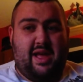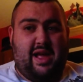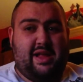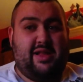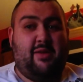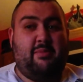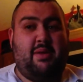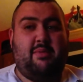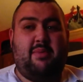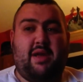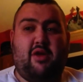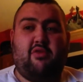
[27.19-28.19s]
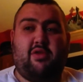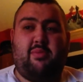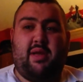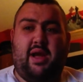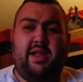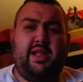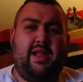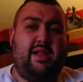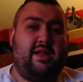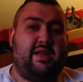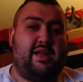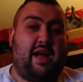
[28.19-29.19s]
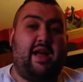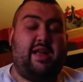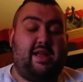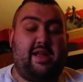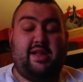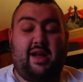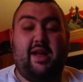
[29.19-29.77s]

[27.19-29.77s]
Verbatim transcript: as some people make out to be. I still I can